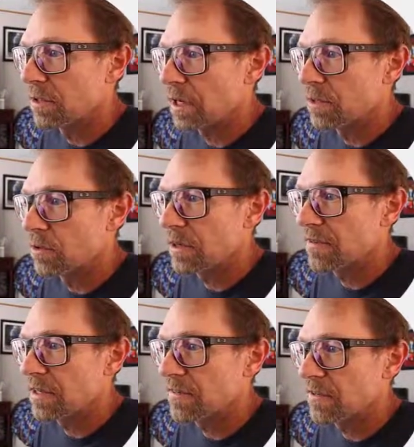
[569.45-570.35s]
I don't have
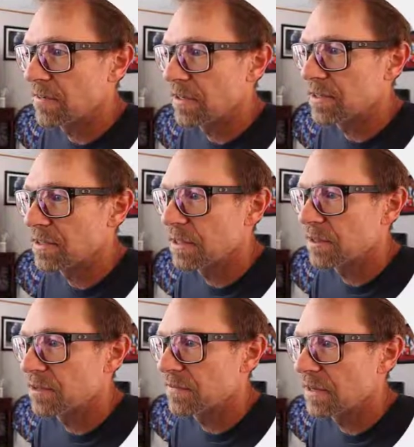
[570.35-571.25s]
any verified
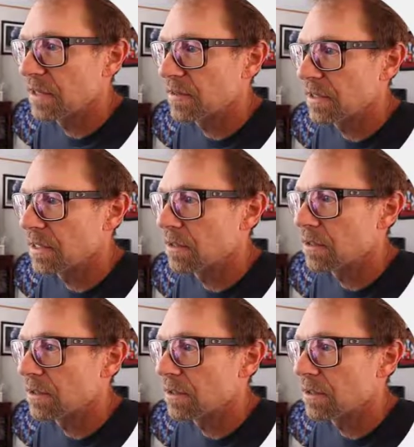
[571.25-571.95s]
senders found here.